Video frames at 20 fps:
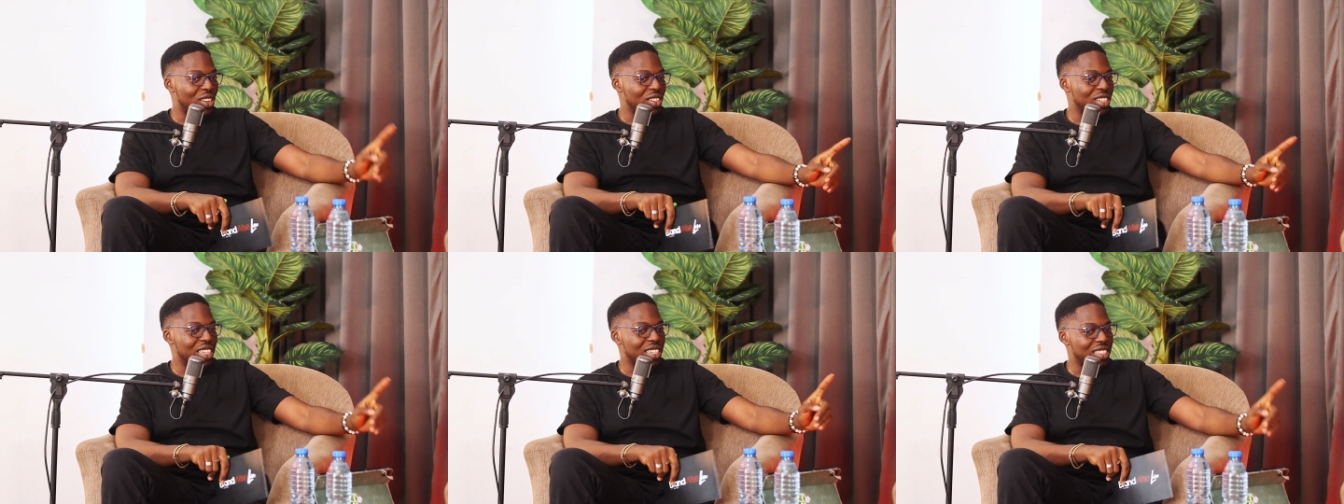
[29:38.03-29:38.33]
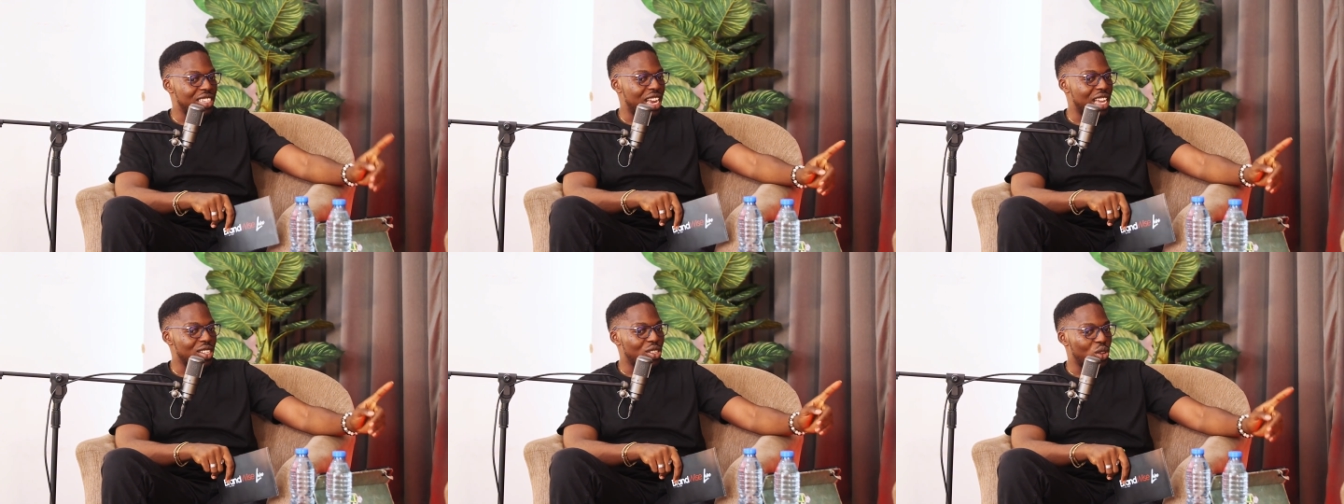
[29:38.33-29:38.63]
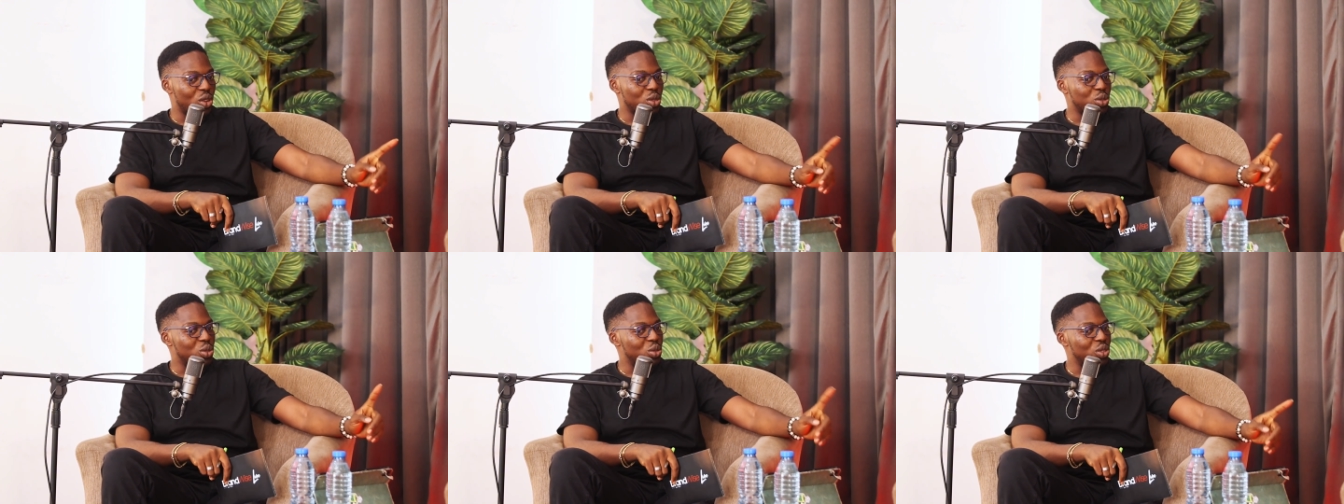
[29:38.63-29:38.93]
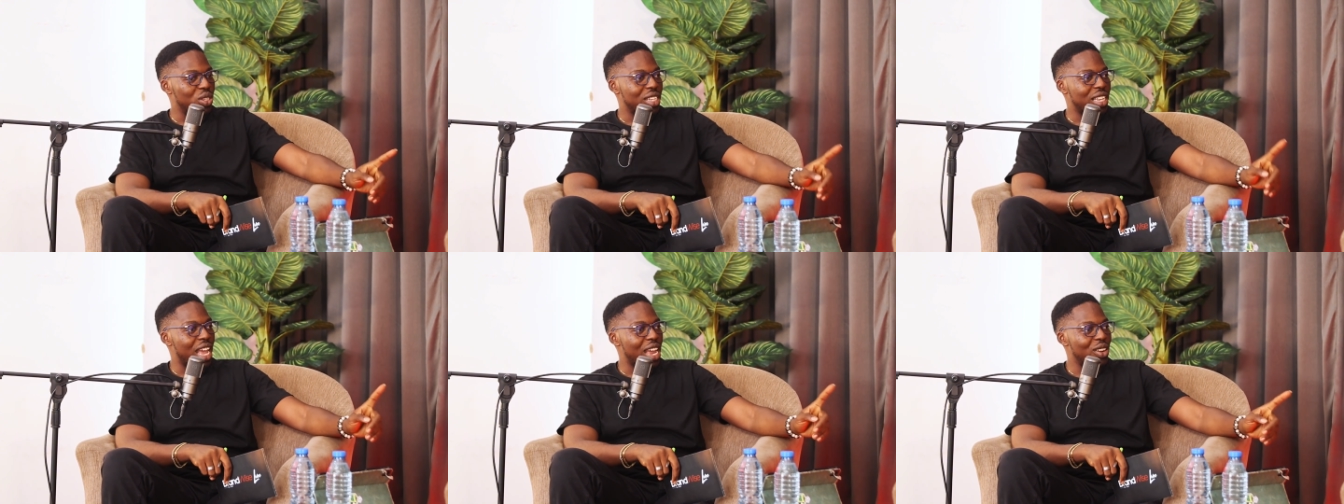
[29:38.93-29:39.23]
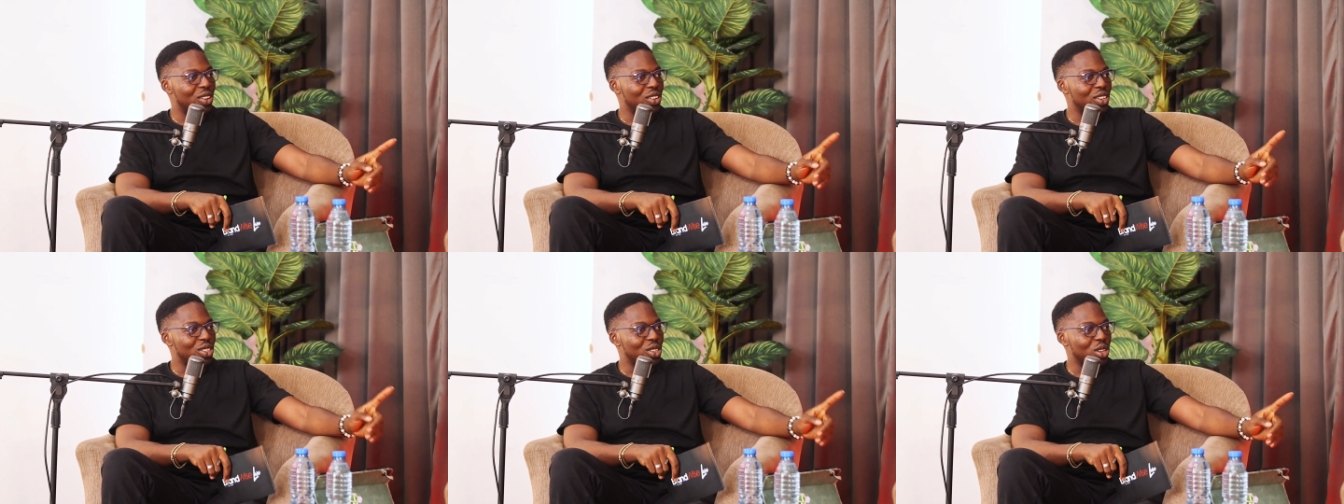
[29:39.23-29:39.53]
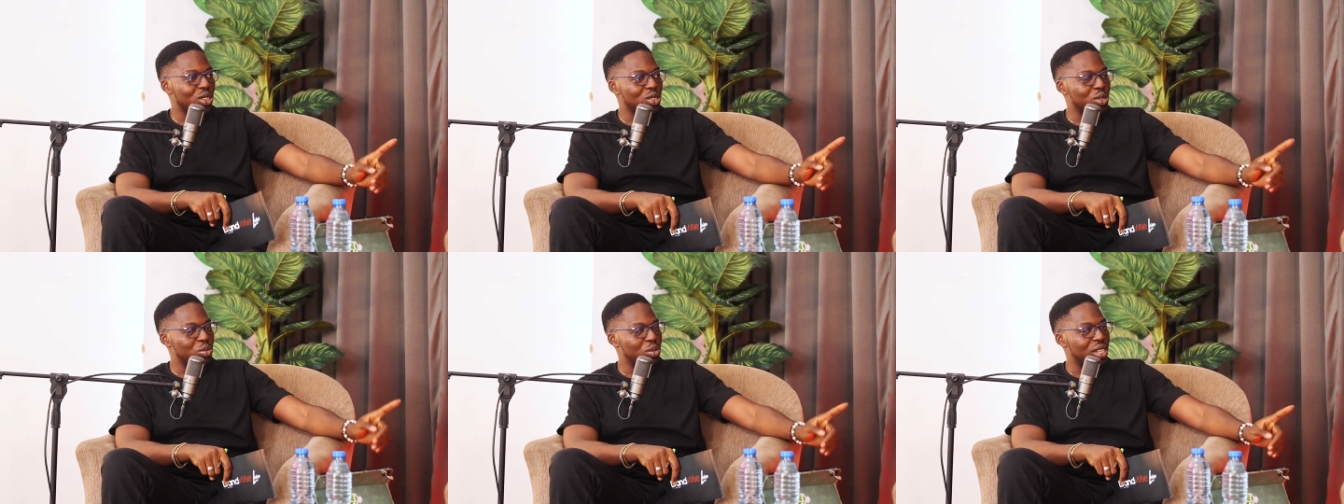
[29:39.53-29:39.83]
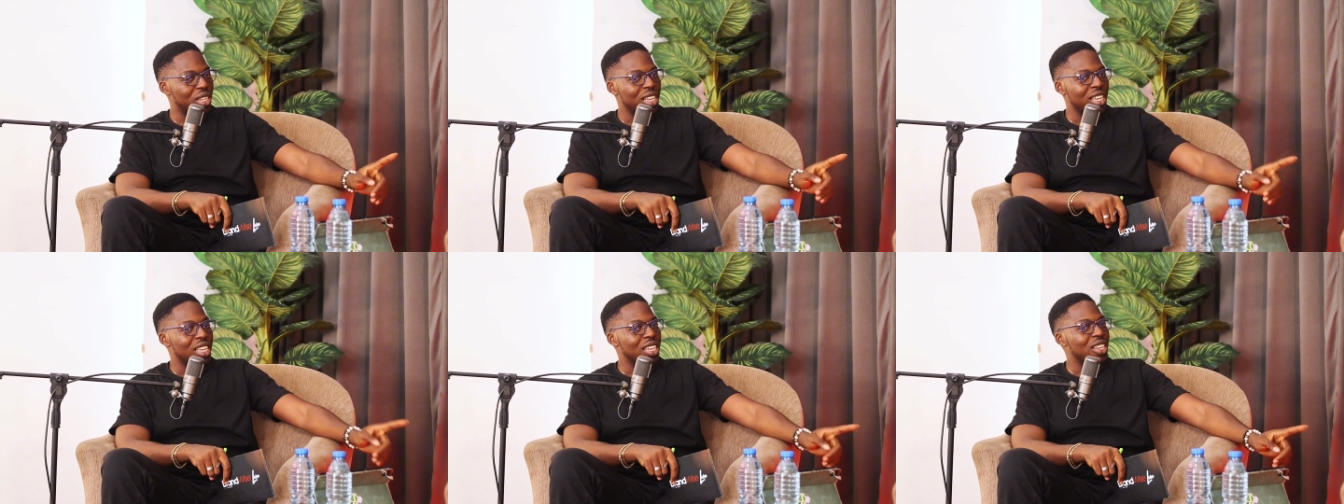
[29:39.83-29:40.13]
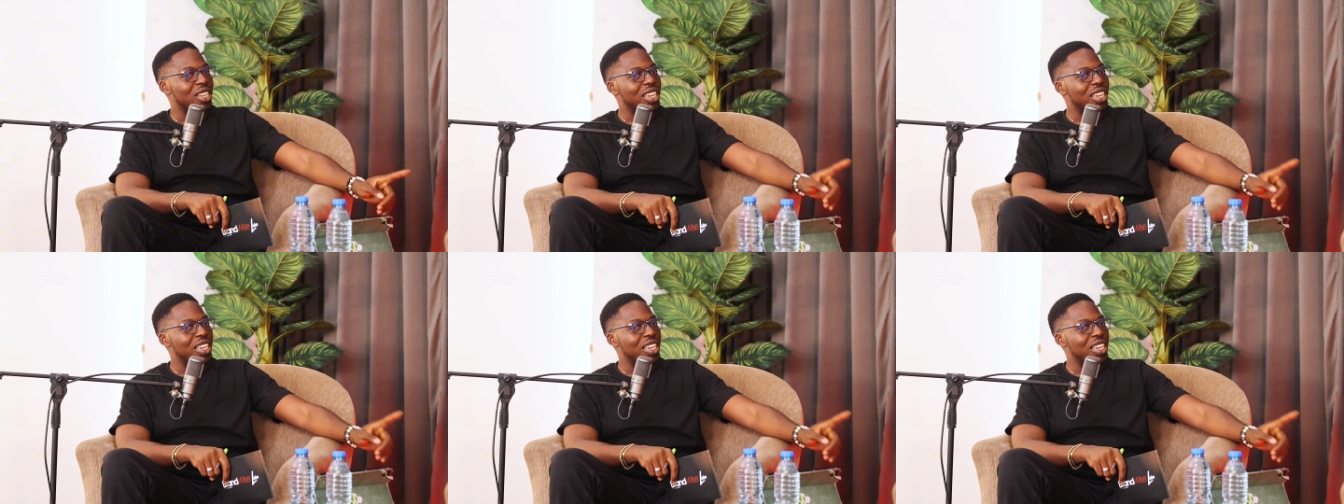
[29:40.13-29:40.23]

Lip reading: don't try talk to. This guy don't really talk to me.